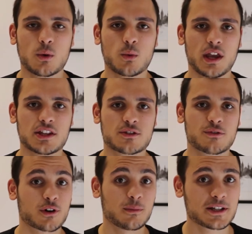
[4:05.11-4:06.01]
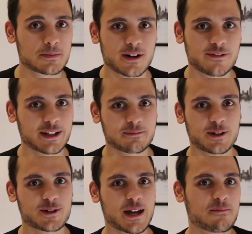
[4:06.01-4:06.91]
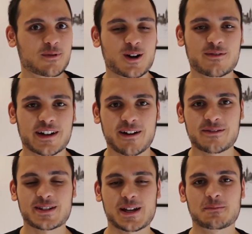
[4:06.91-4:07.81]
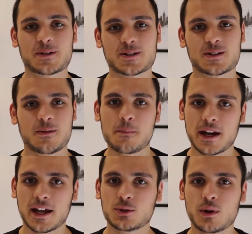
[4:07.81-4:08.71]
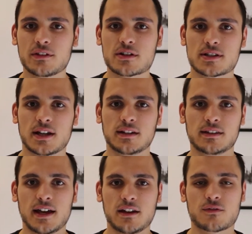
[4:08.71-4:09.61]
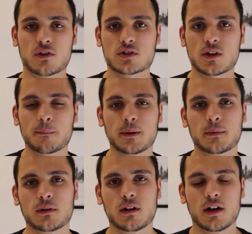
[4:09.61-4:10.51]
which for me it's perfect because I'm more of a countryside person, but I do understand that then for some people